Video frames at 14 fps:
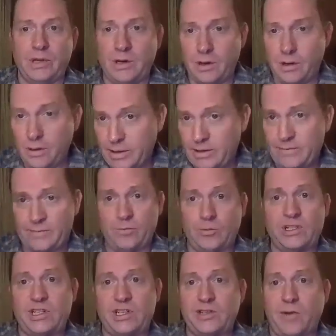You know,
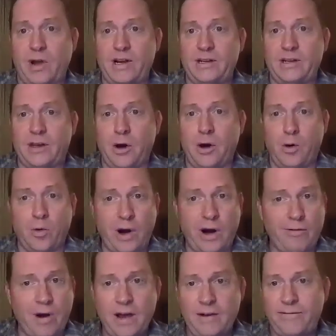when she's ready to go, we're
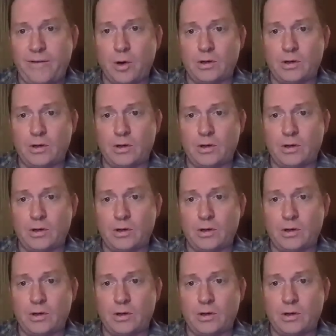at red,